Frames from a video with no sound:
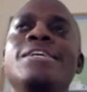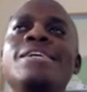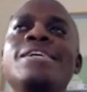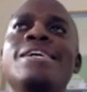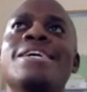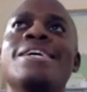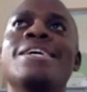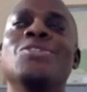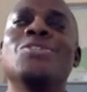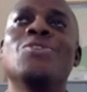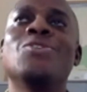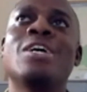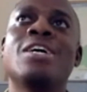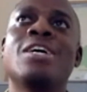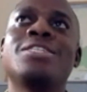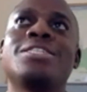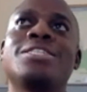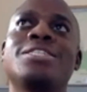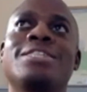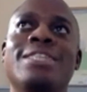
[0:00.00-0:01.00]
And so
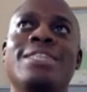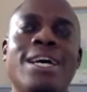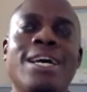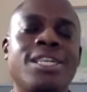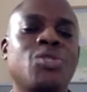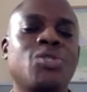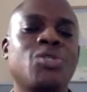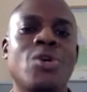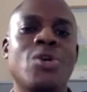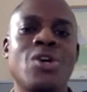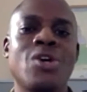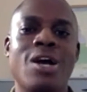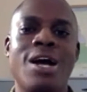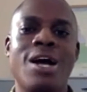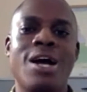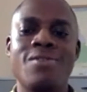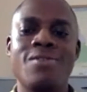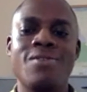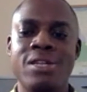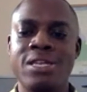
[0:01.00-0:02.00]
that's where I
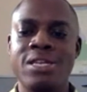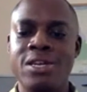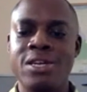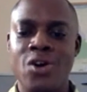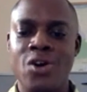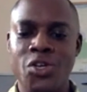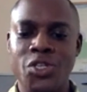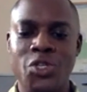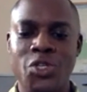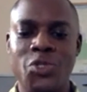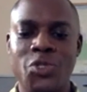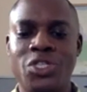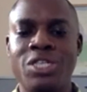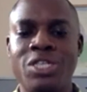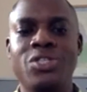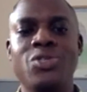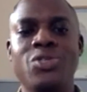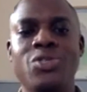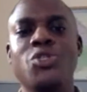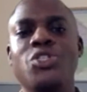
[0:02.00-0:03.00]
really also see
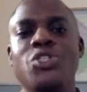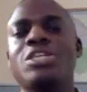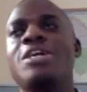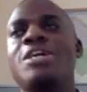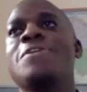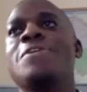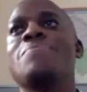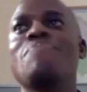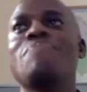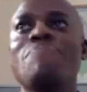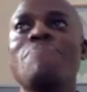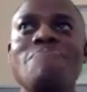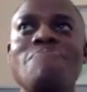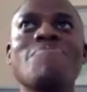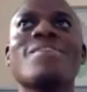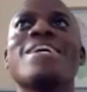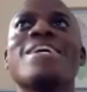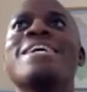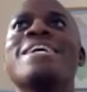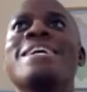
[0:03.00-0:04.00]
Tostand
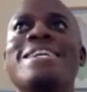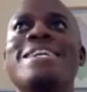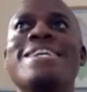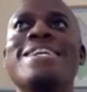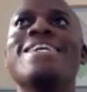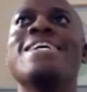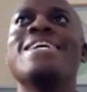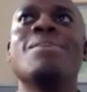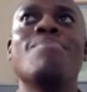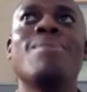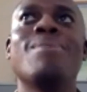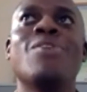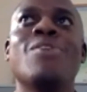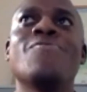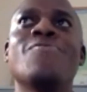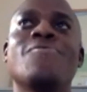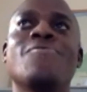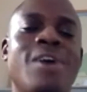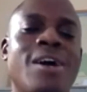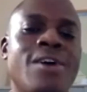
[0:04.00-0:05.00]
in about
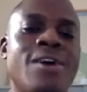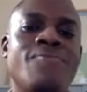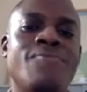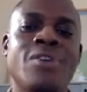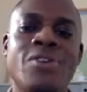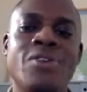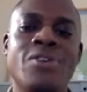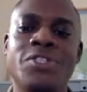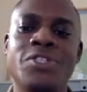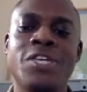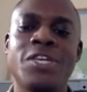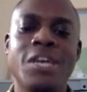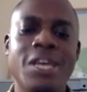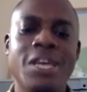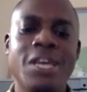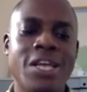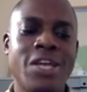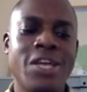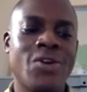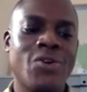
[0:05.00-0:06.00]
5 years.
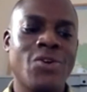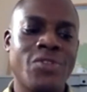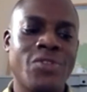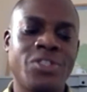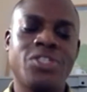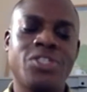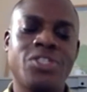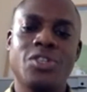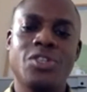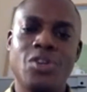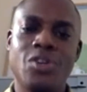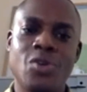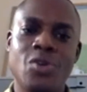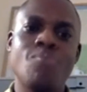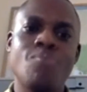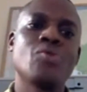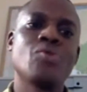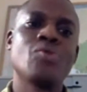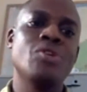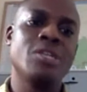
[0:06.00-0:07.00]
This
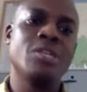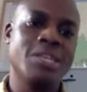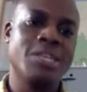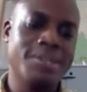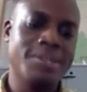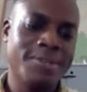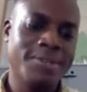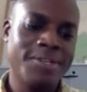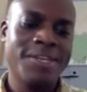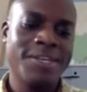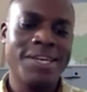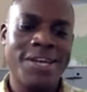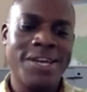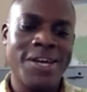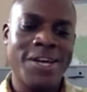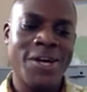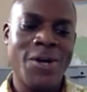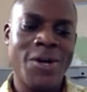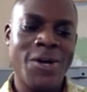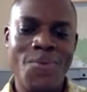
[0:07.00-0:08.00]
community
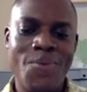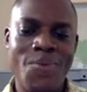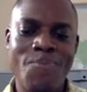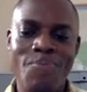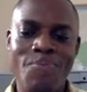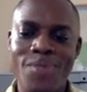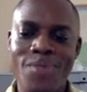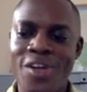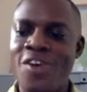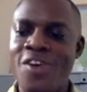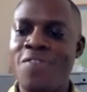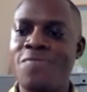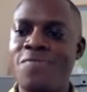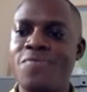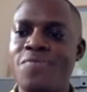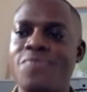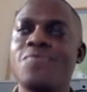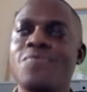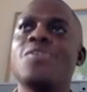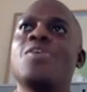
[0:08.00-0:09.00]

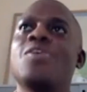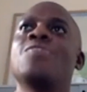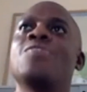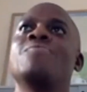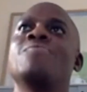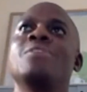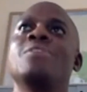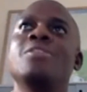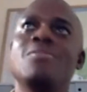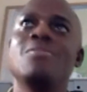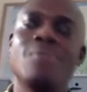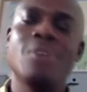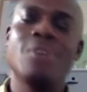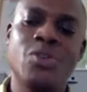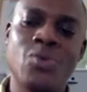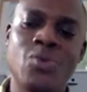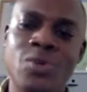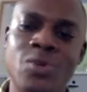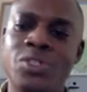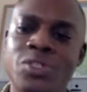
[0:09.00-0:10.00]
of
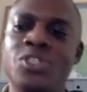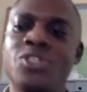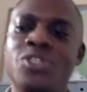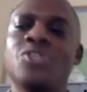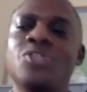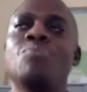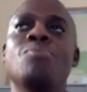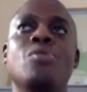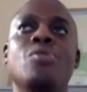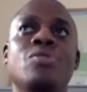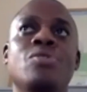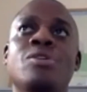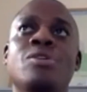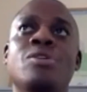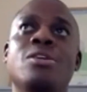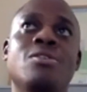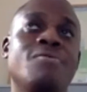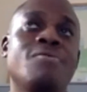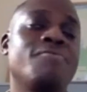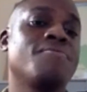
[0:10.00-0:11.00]
individuals, this community
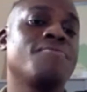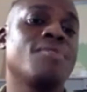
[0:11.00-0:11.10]
of